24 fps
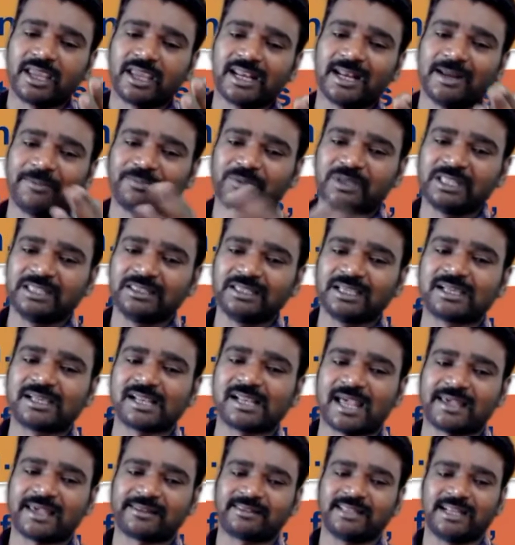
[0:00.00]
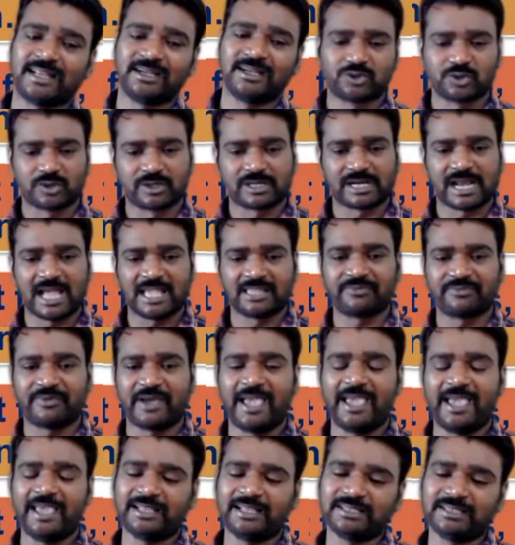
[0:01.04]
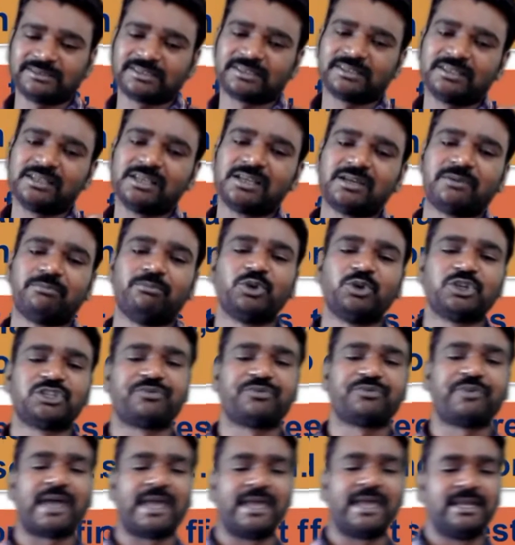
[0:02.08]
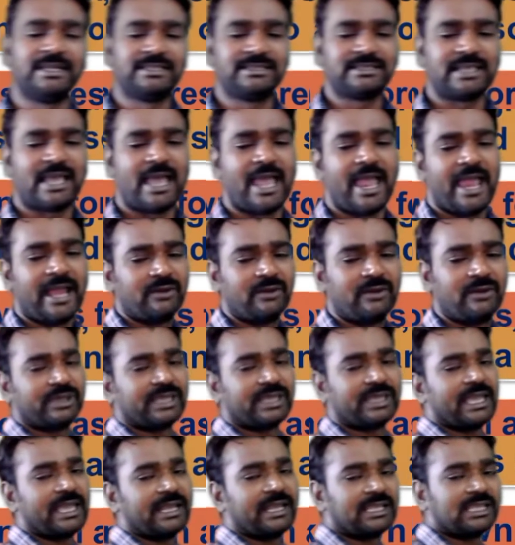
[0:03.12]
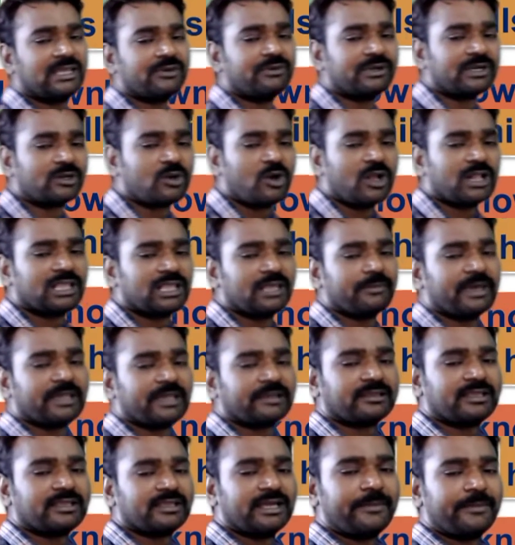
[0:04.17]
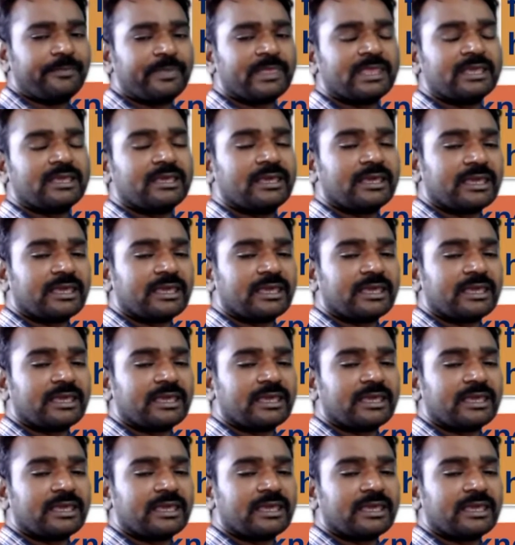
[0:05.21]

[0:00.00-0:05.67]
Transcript: erupt in the grassland. So grass fires, bush fires, and we can even call them as the